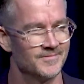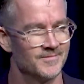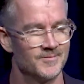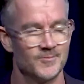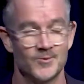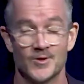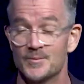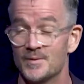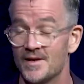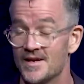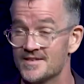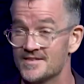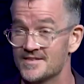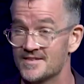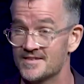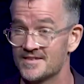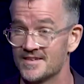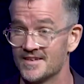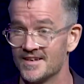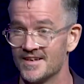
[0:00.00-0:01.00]

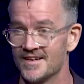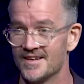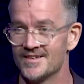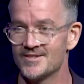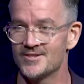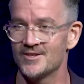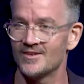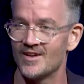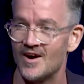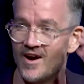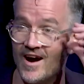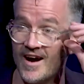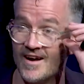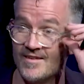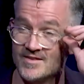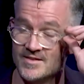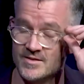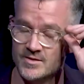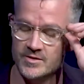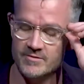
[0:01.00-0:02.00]
workplaces, to
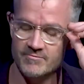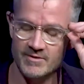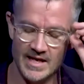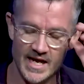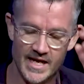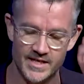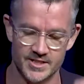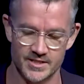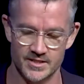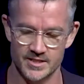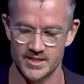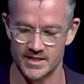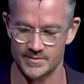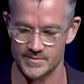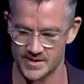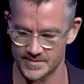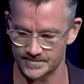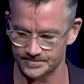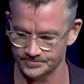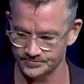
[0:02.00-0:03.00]
lives and to relationships.